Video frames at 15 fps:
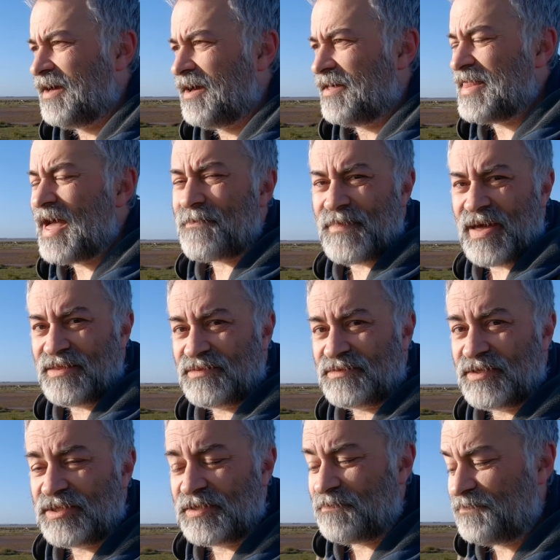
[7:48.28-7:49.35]
And that meant
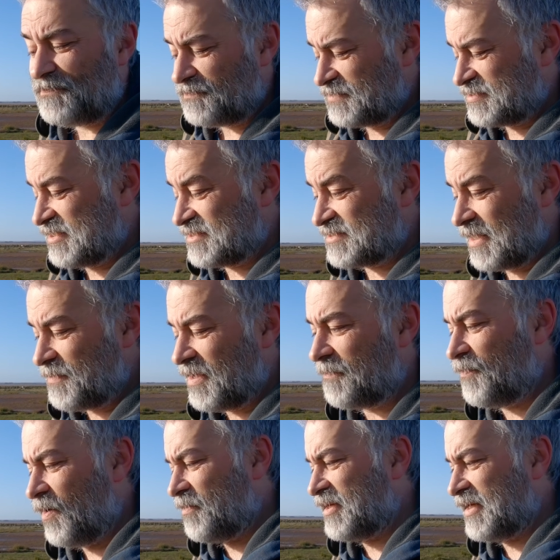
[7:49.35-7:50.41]
that the
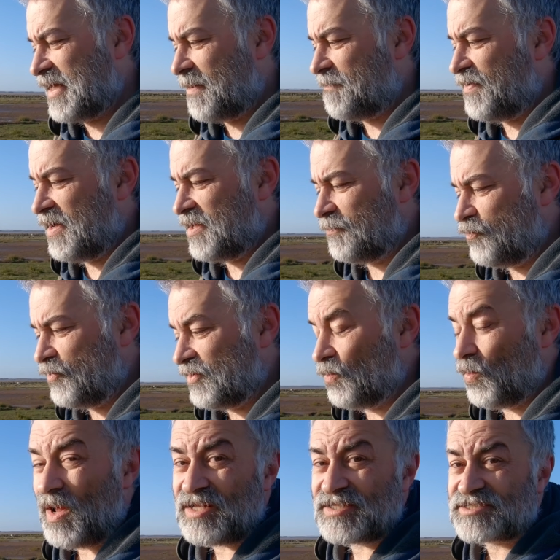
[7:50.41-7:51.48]
systemic bombing campaign of
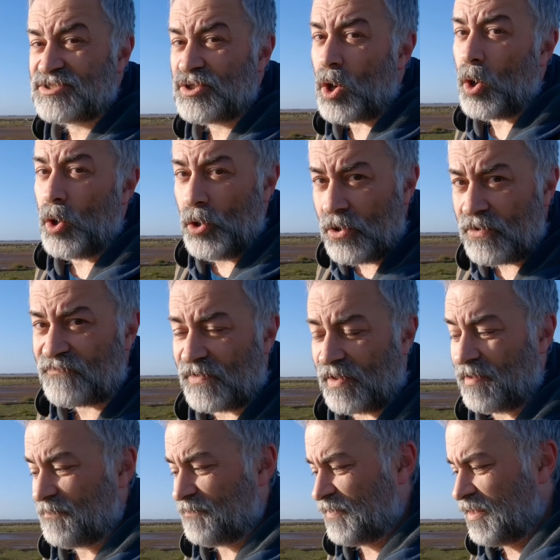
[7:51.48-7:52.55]
Britain, whilst not
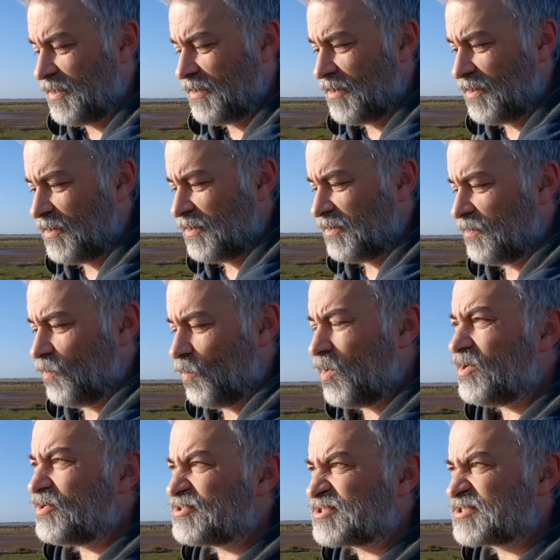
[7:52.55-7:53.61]
over,
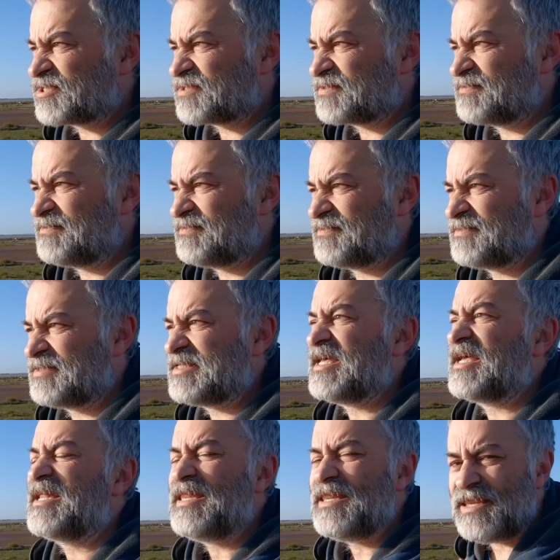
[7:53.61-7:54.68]
was
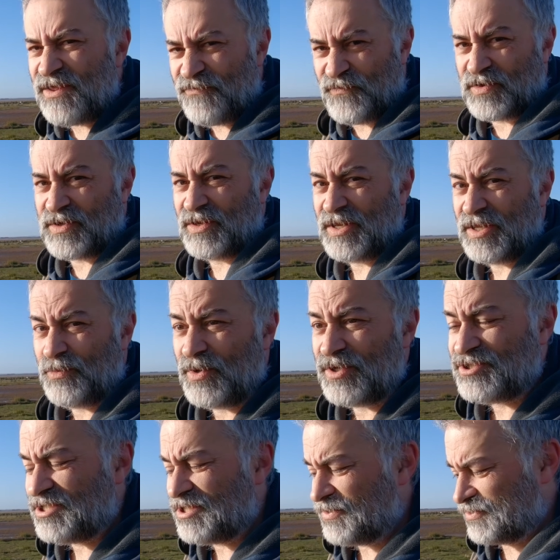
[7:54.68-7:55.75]
significantly
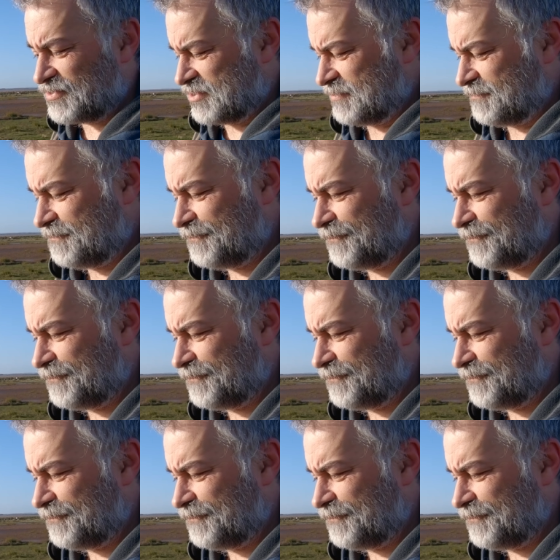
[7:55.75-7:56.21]
reduced.